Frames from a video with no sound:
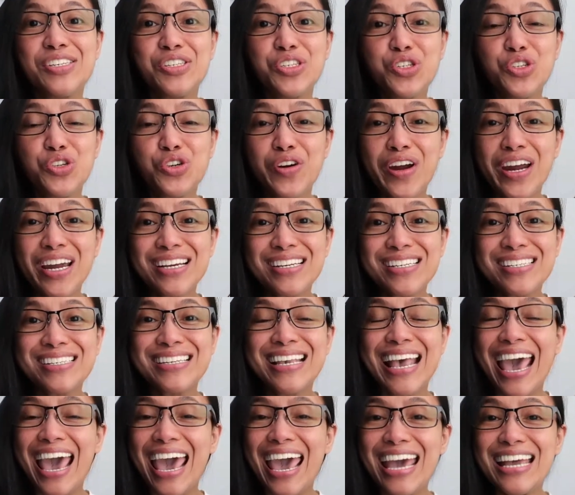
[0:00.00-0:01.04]
tricks,
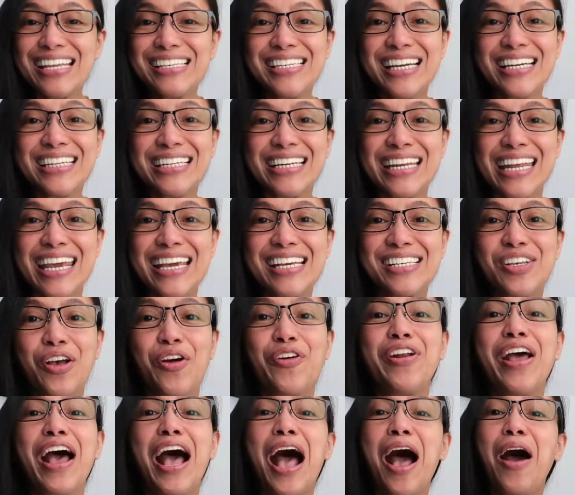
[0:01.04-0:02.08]
and techniques
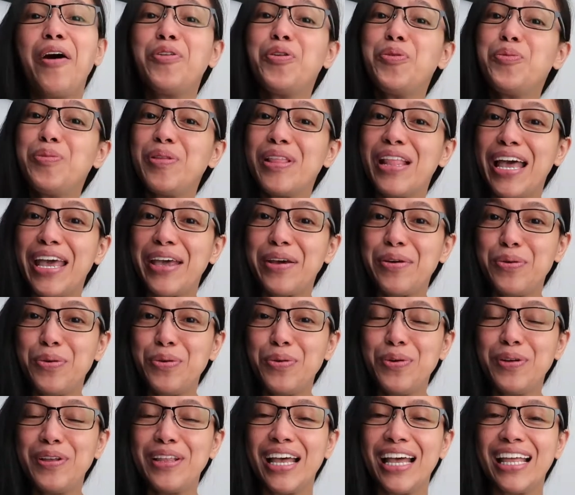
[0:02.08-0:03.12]
on how to play
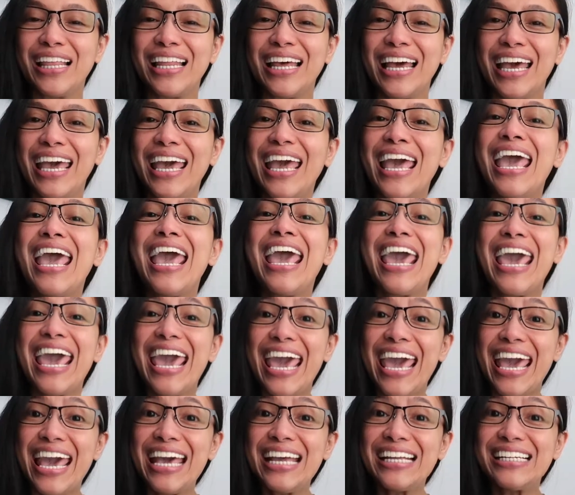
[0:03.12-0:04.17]
ukulele
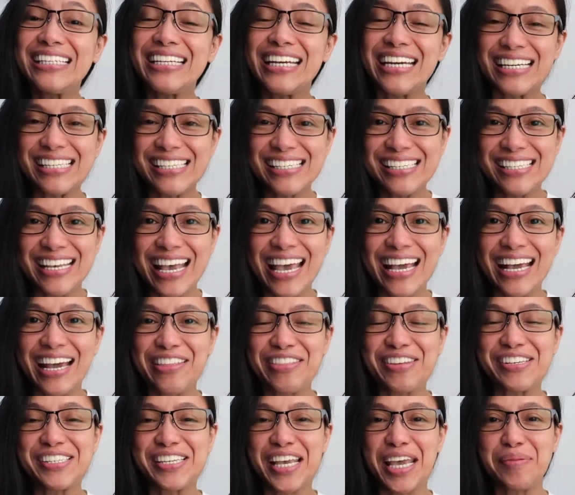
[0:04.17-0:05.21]
and sing at
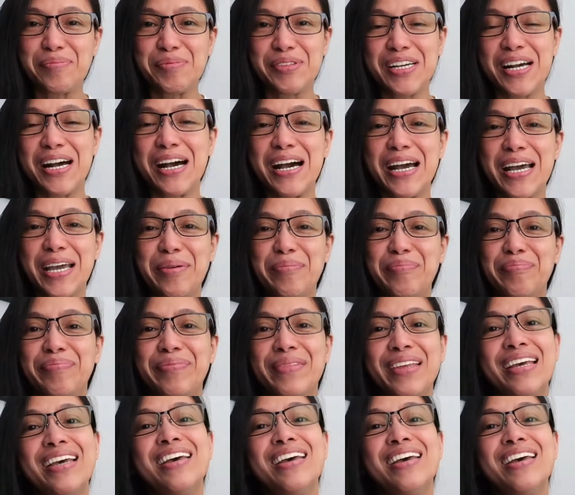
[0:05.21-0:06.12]
the same time.